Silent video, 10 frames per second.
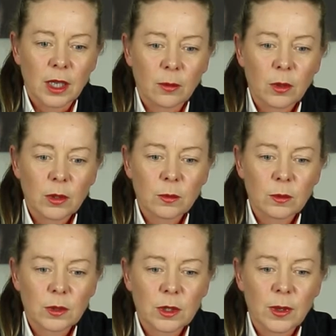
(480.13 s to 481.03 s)
what you will
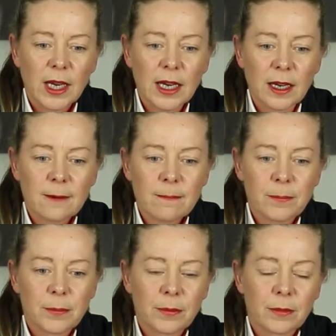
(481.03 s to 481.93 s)
do here,
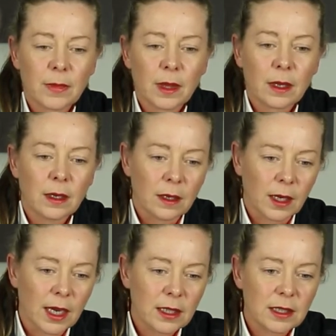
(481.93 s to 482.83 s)

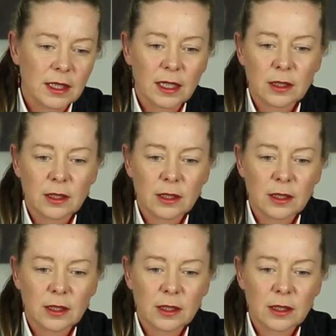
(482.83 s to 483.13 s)
again, selling